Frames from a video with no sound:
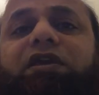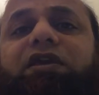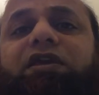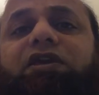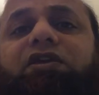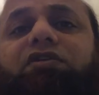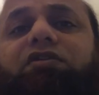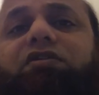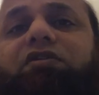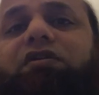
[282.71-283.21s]

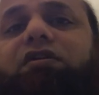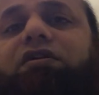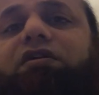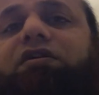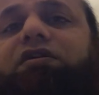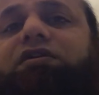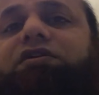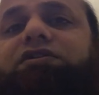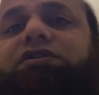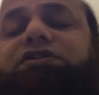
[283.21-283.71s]
You
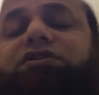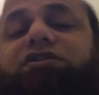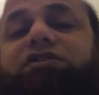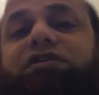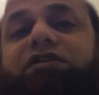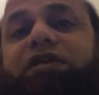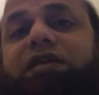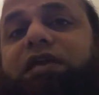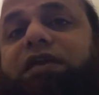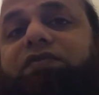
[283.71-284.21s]
can't
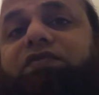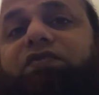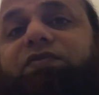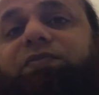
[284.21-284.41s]
have a